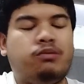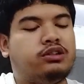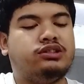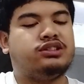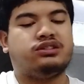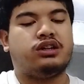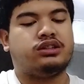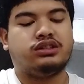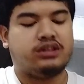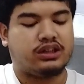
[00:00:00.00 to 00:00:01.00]
No, it's not.
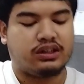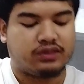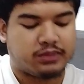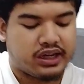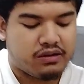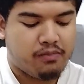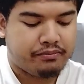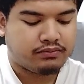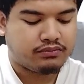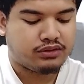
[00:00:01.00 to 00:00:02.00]
It's not. Never mind.
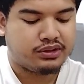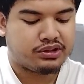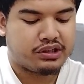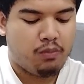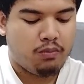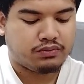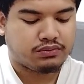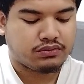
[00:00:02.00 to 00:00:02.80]
It's really good.